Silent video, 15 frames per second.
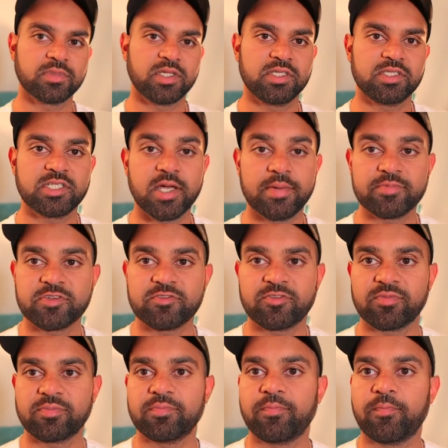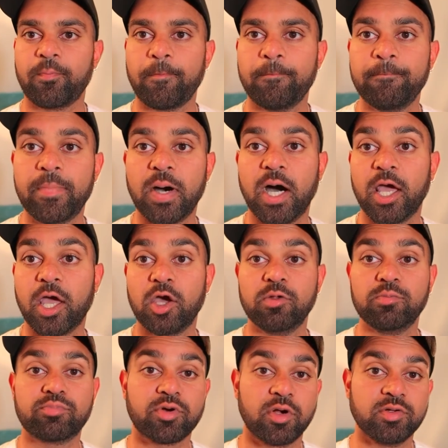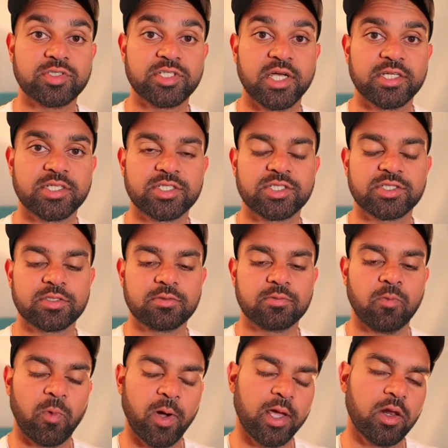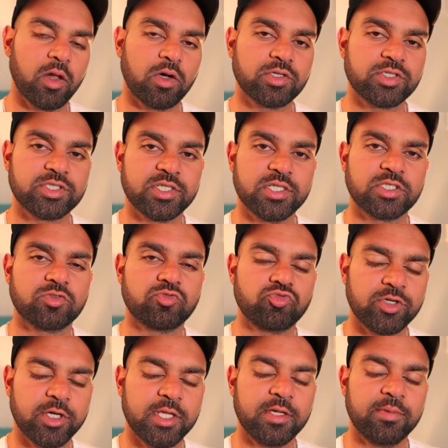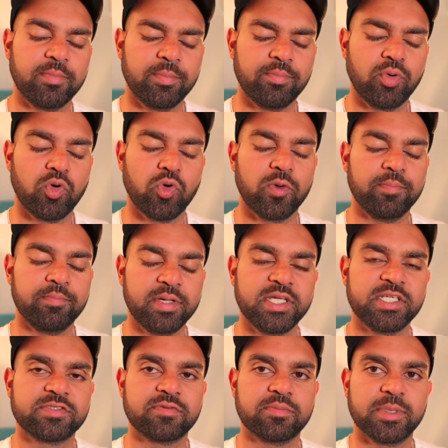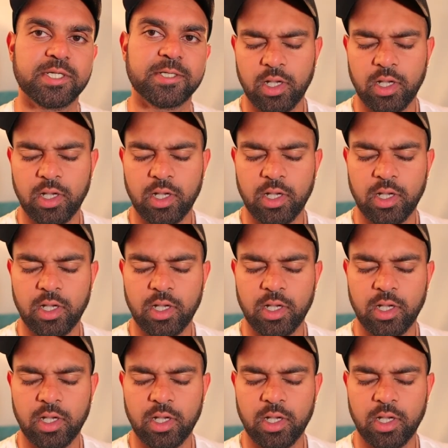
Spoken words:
In terms of my own process, weight loss is a really important piece for me.